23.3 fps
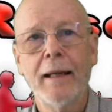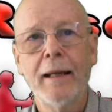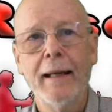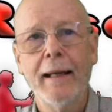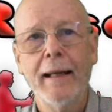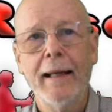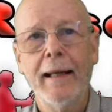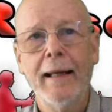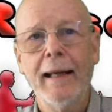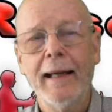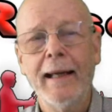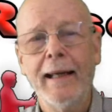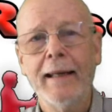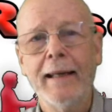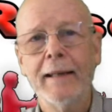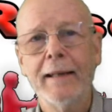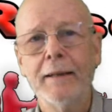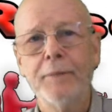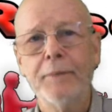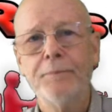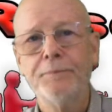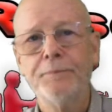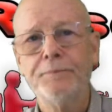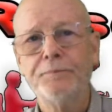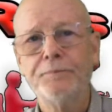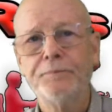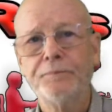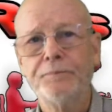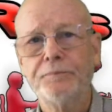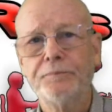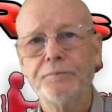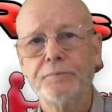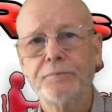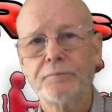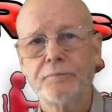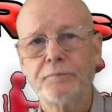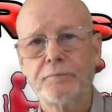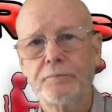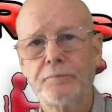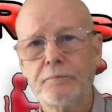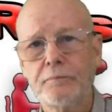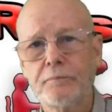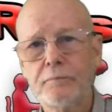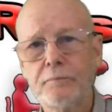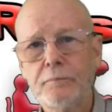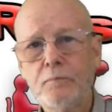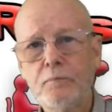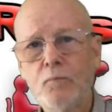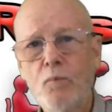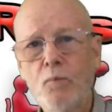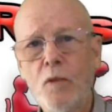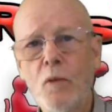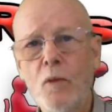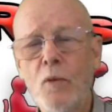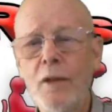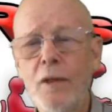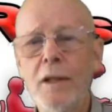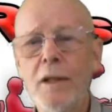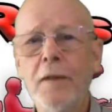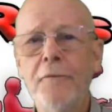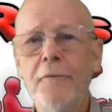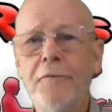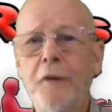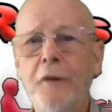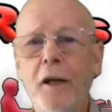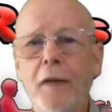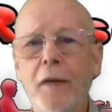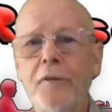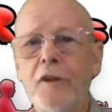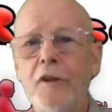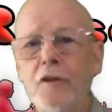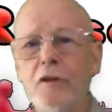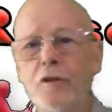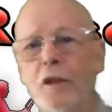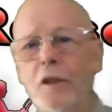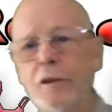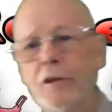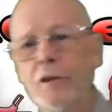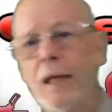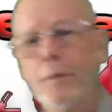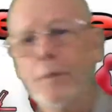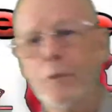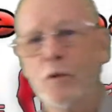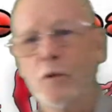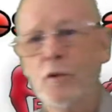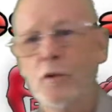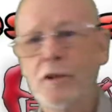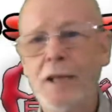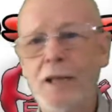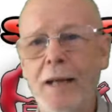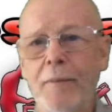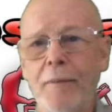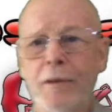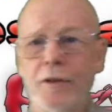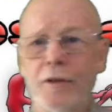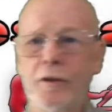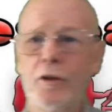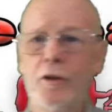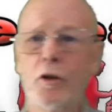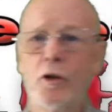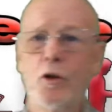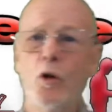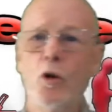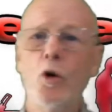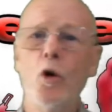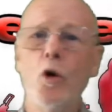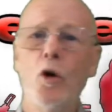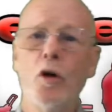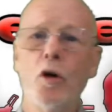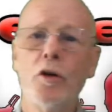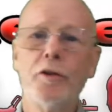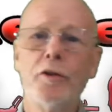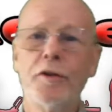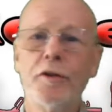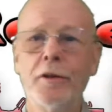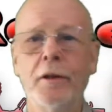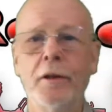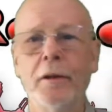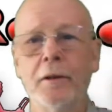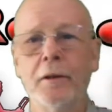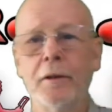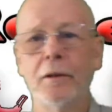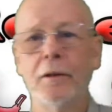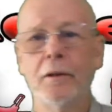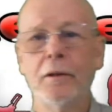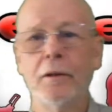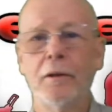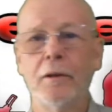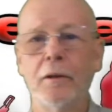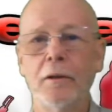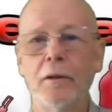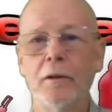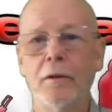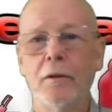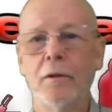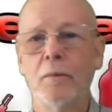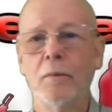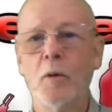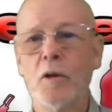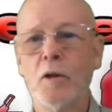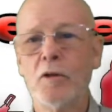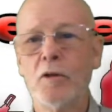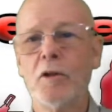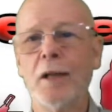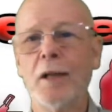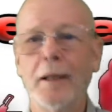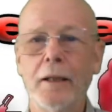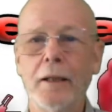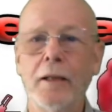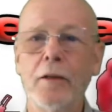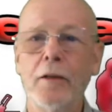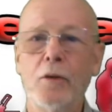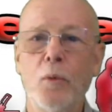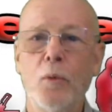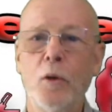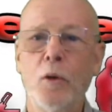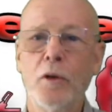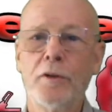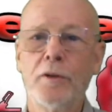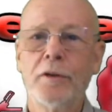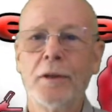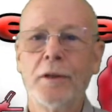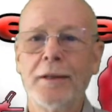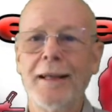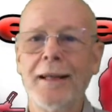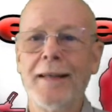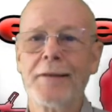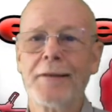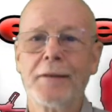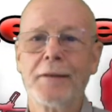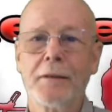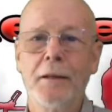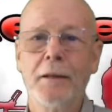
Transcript: And within 5 years, I was able to establish that the cause was leaning towards the desk.